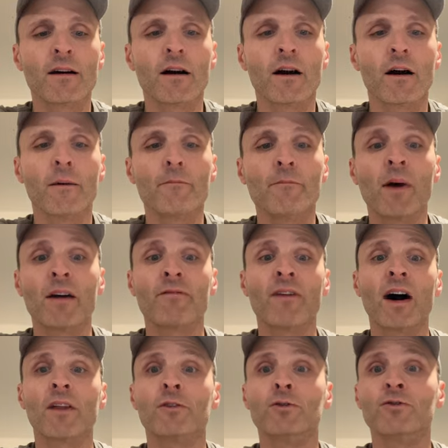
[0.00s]
um, my
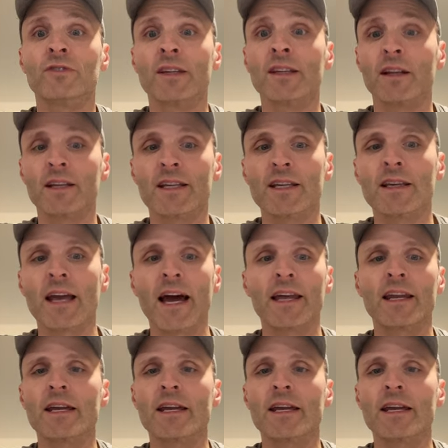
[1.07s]
father who's in the league had